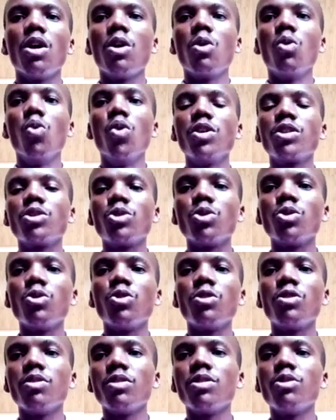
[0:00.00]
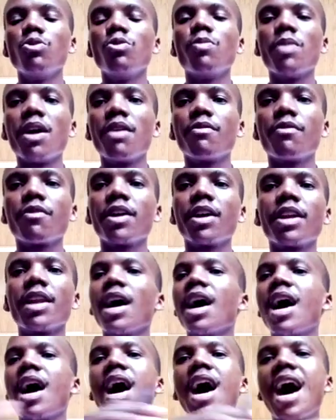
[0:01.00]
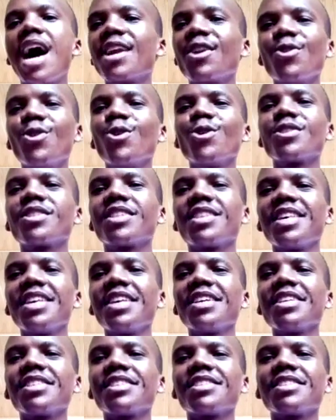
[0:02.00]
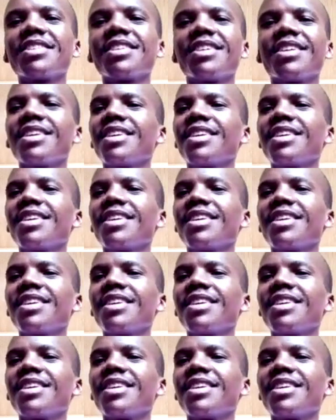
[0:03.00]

What you do, my friend, add those things,